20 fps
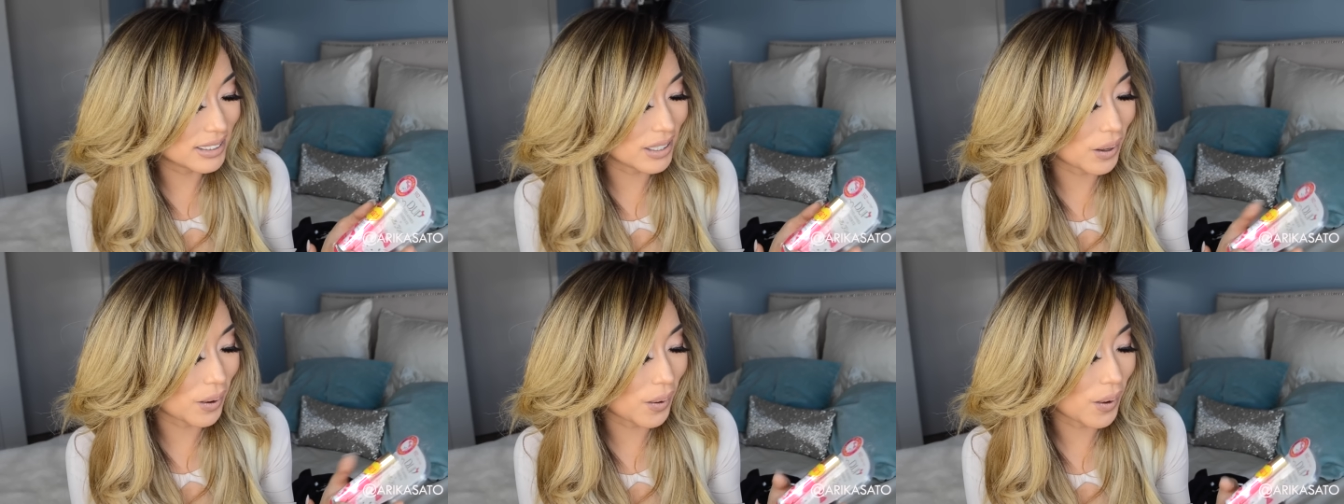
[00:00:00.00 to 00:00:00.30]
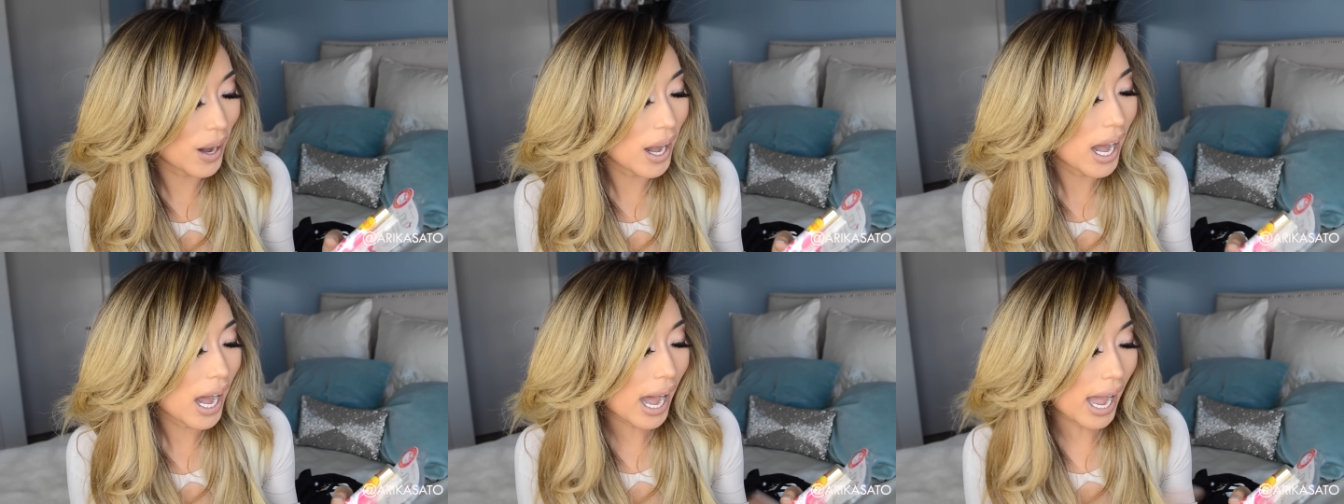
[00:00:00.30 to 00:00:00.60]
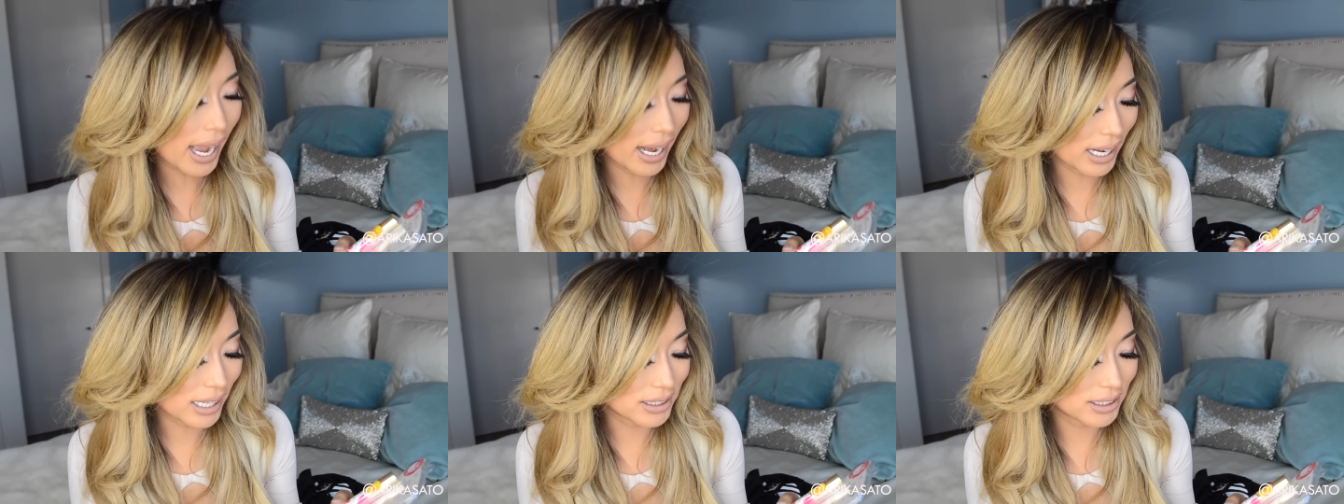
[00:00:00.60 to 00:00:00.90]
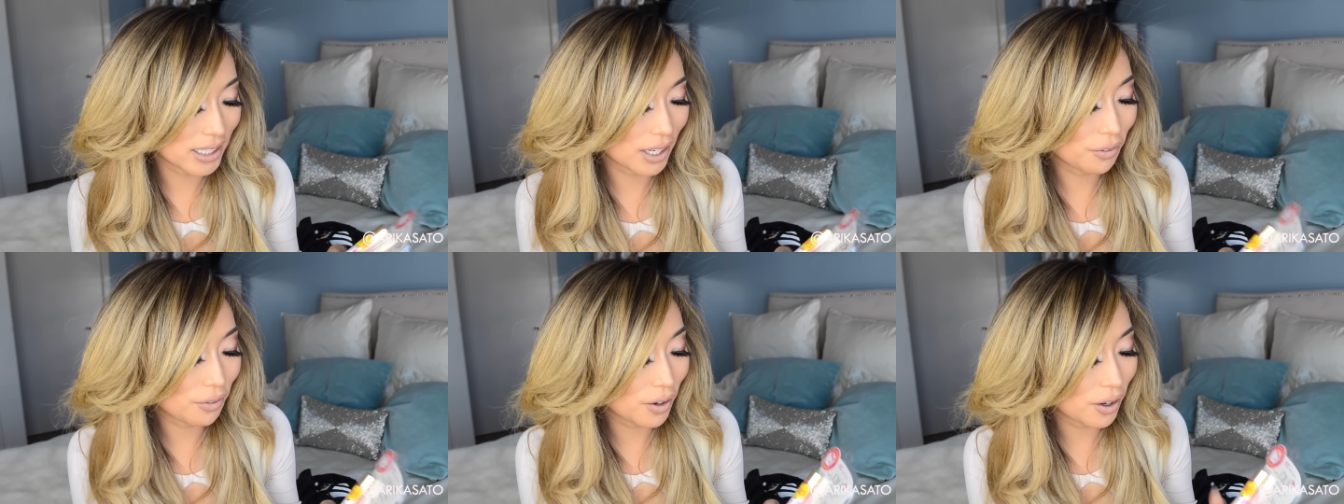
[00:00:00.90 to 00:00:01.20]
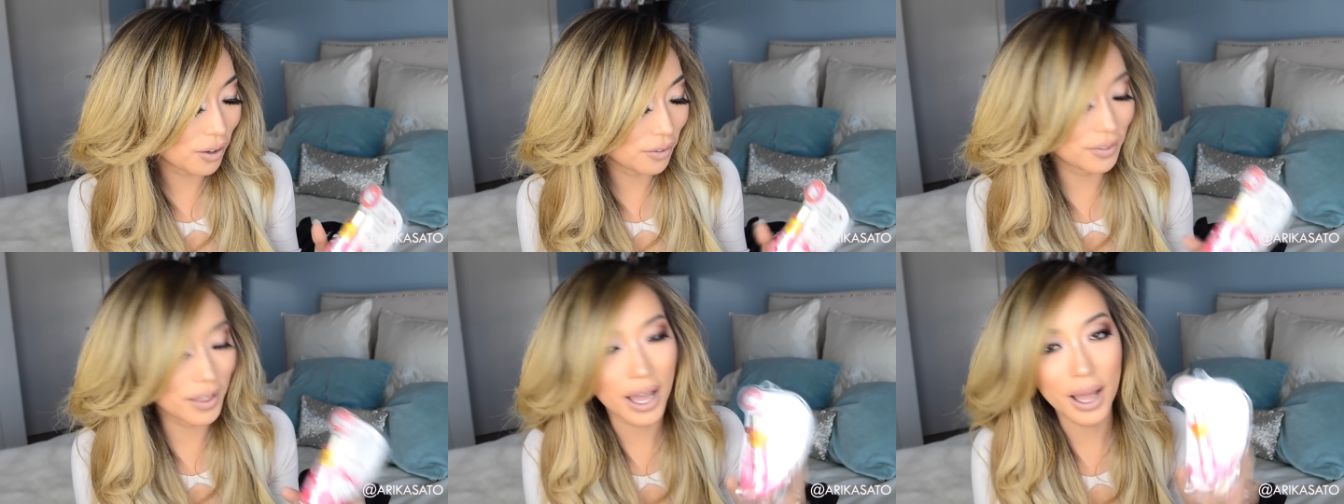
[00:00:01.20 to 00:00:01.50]
So I got several
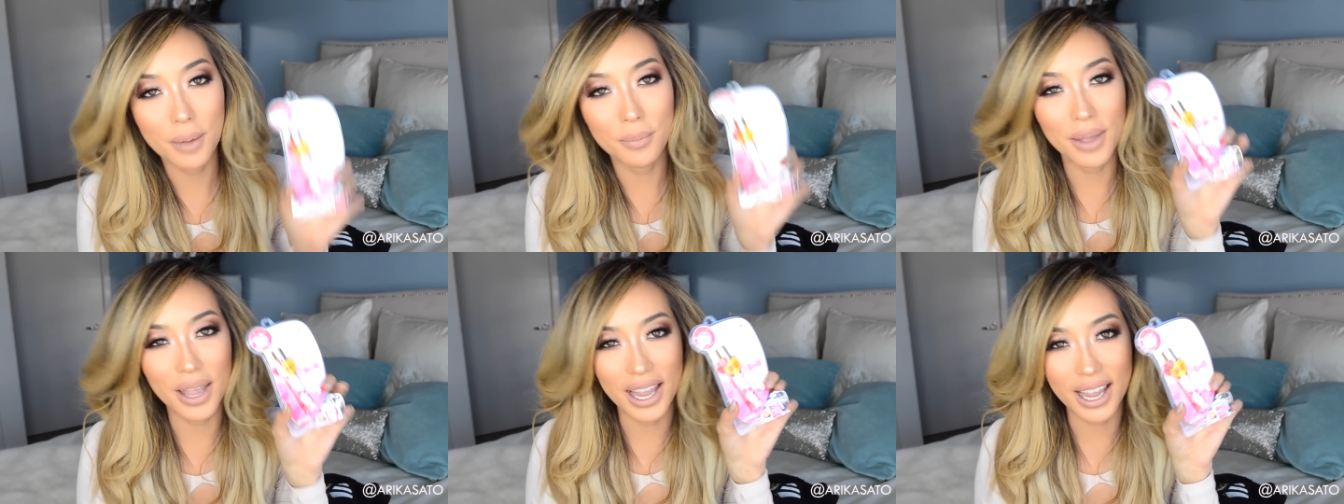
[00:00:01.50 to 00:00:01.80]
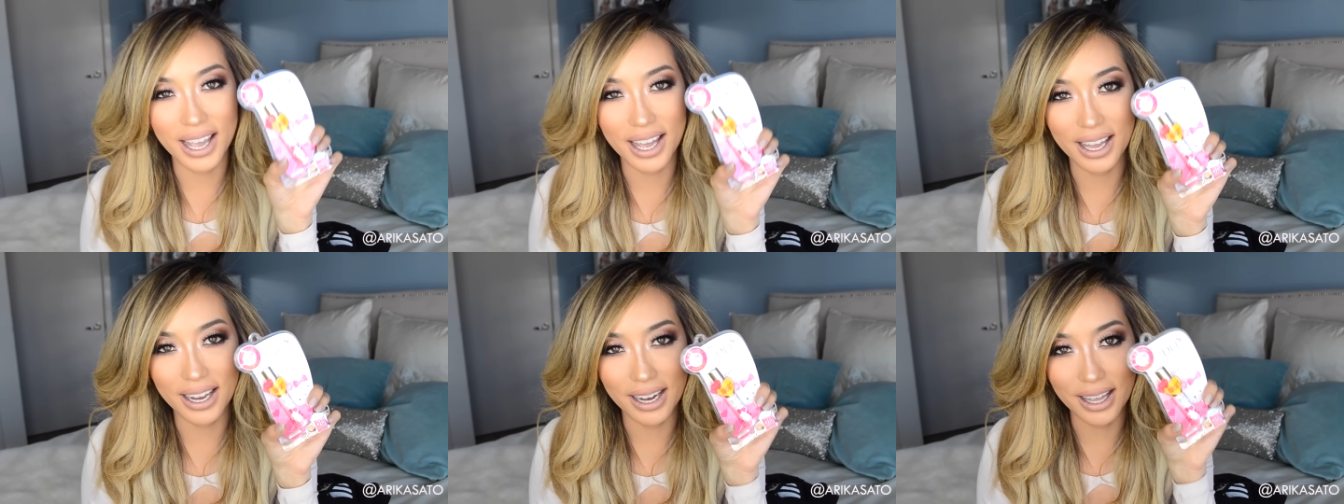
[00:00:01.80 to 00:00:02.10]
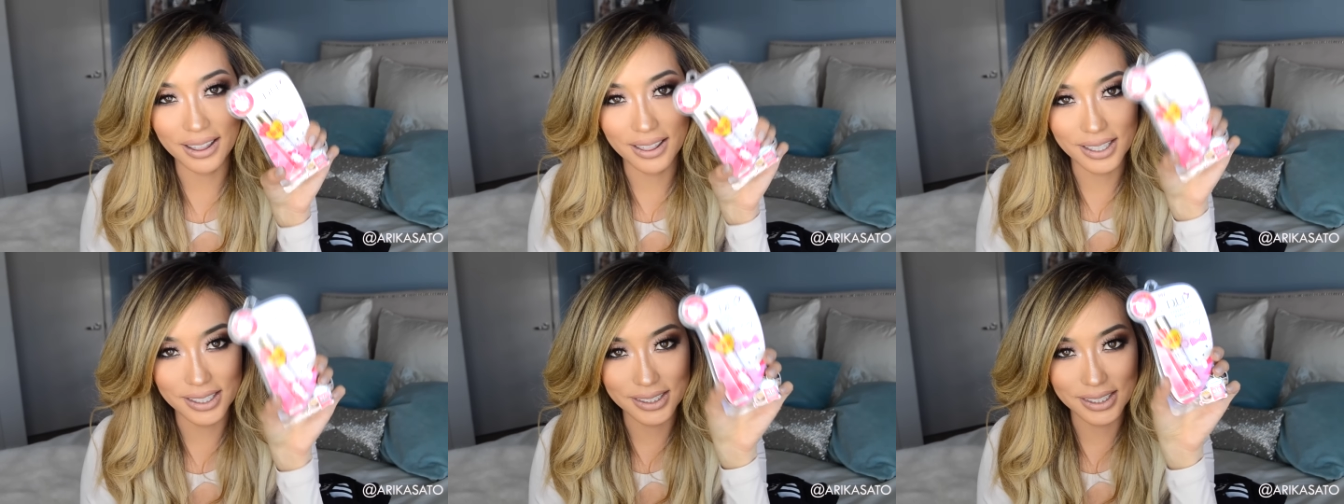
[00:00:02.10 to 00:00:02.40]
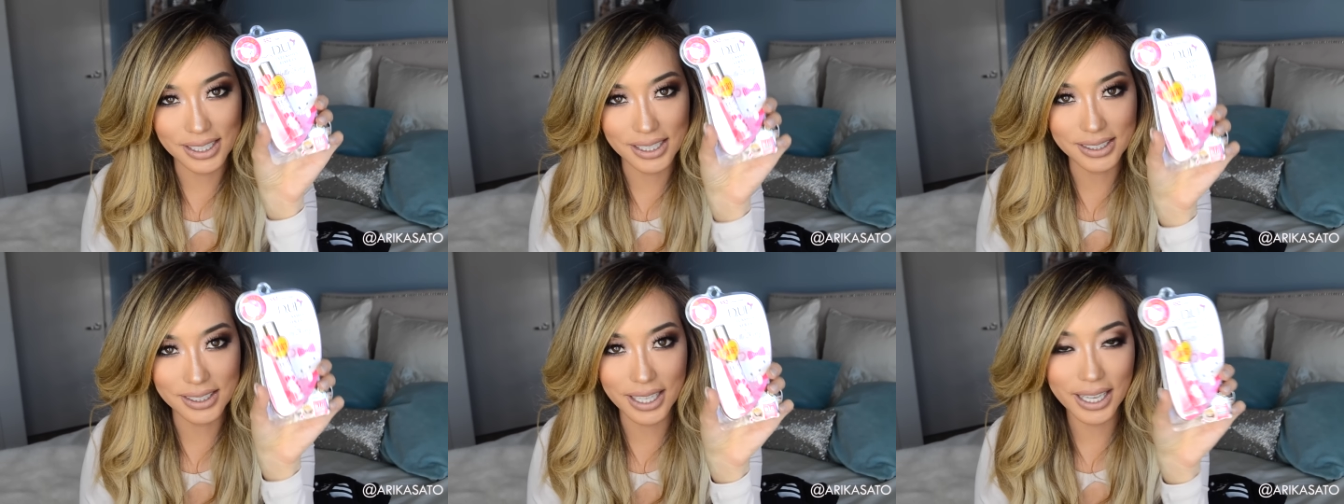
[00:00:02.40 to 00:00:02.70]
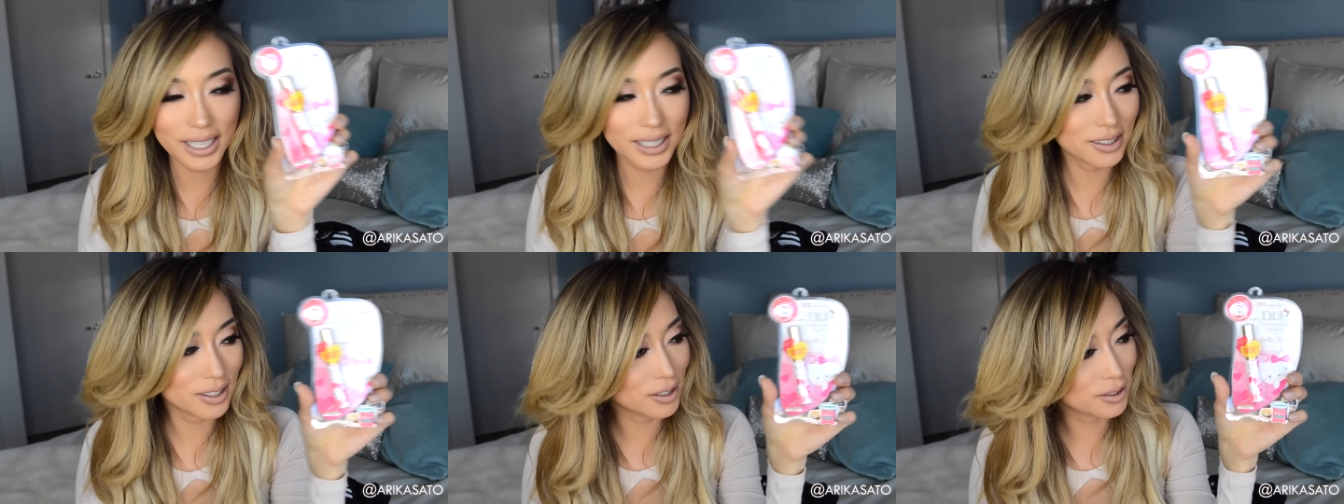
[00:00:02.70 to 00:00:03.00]
of them and this is
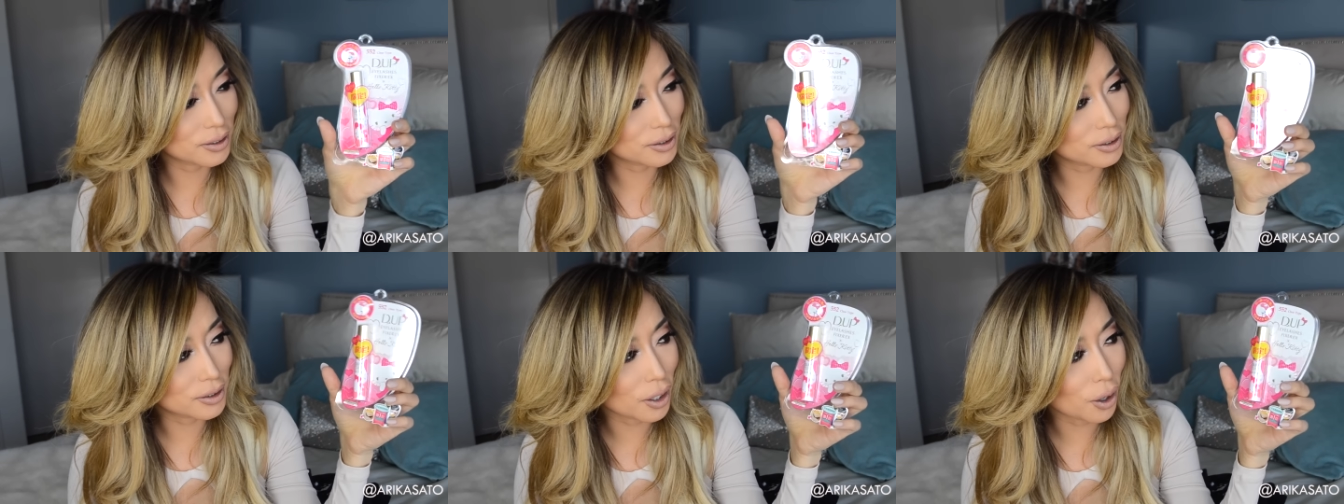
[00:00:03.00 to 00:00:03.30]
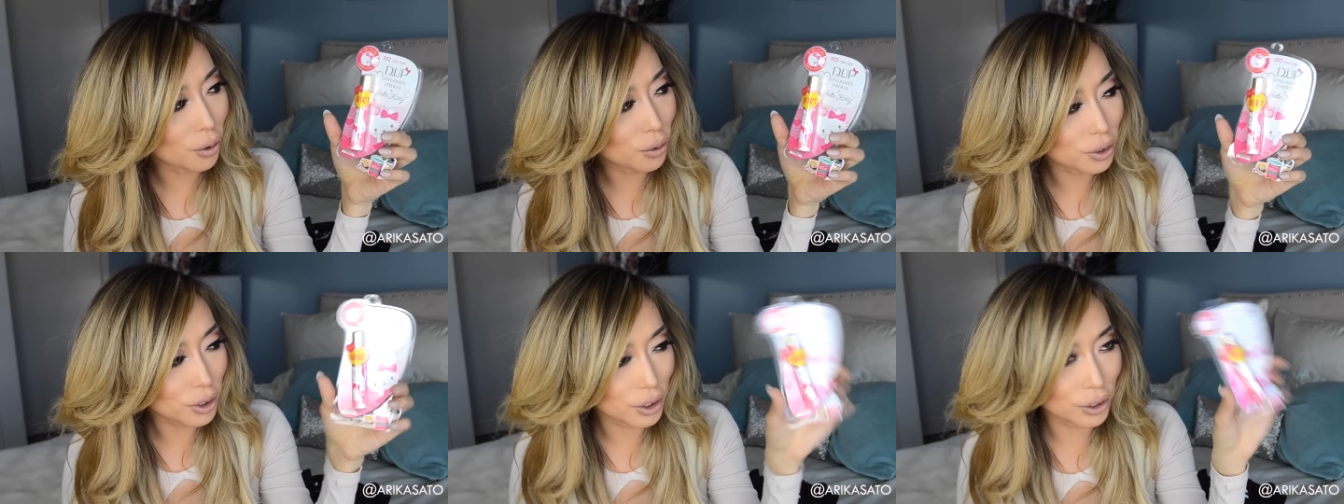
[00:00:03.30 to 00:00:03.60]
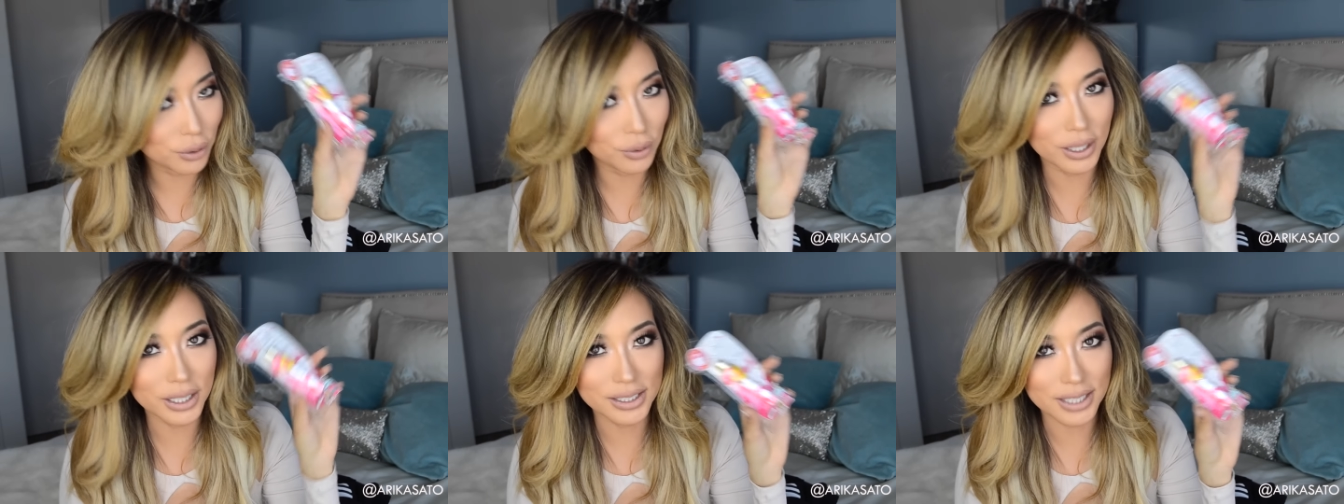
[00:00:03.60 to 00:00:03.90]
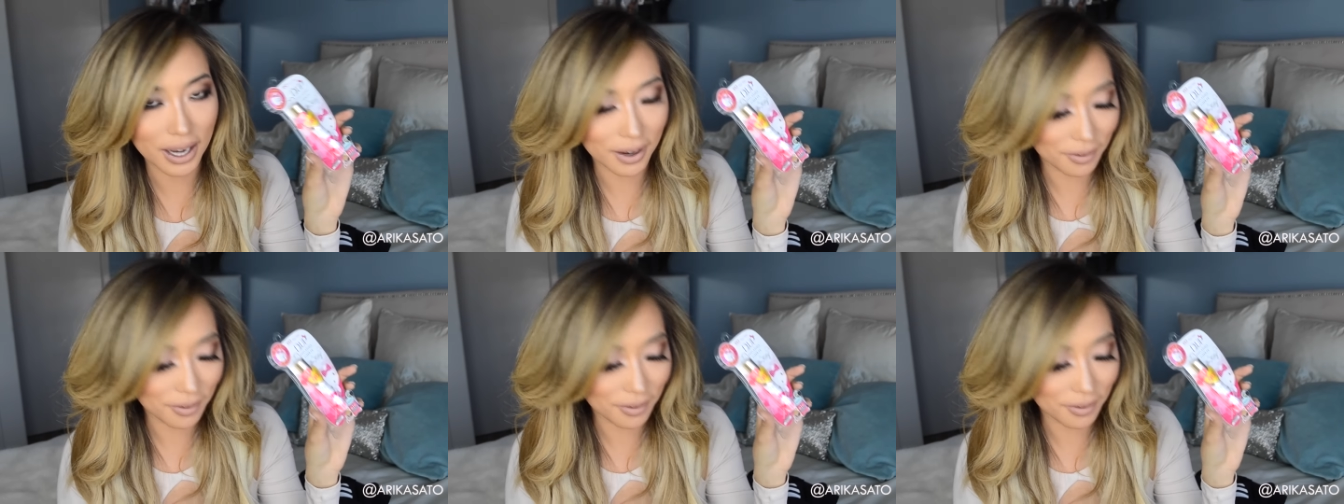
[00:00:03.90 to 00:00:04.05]
it. So cute. It's